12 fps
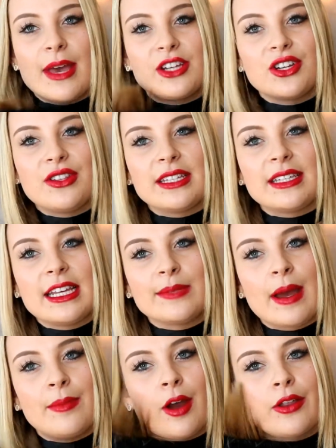mention, this is
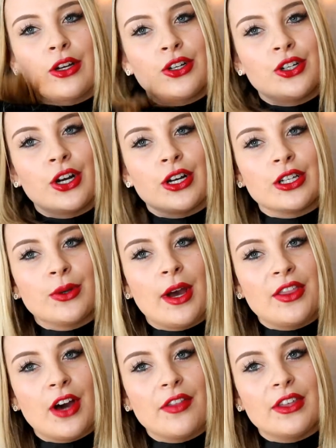my brother's shirt, so I
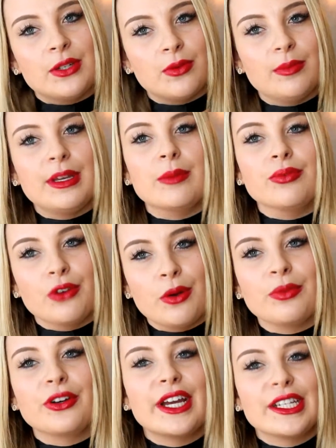thought this would be
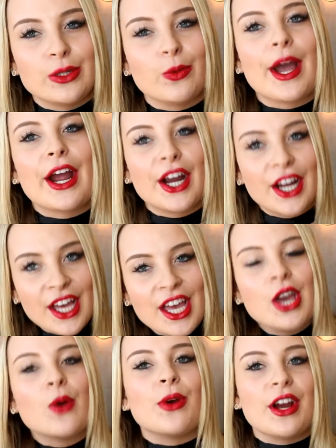appropriate to wear.
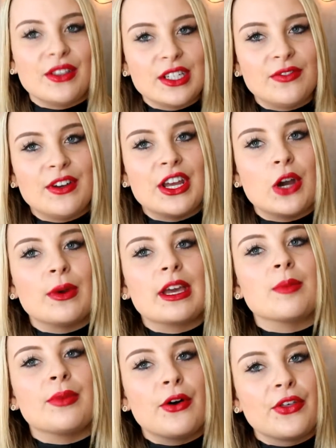Where in this video, we
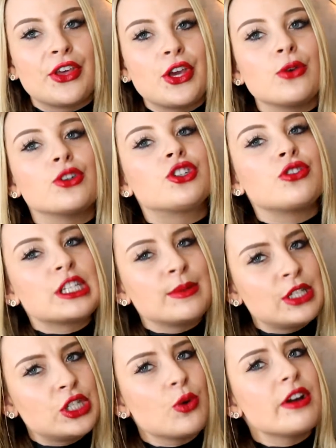are both huge
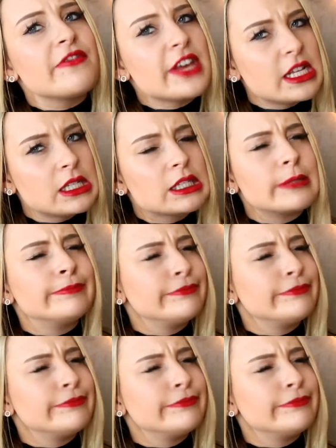Christmas story fans